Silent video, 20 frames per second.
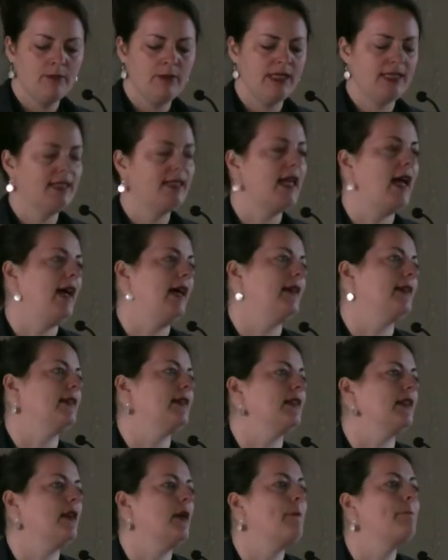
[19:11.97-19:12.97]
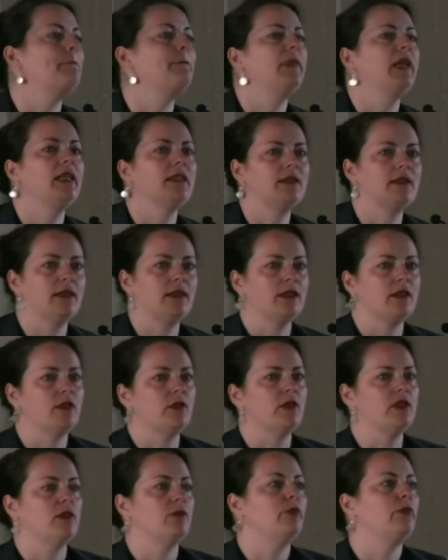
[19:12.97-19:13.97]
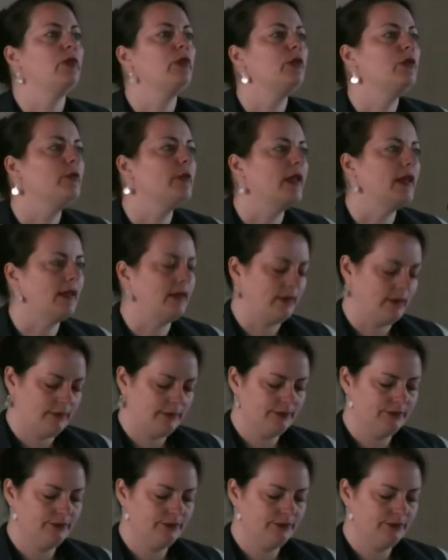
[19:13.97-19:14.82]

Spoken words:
Besides, business was booming.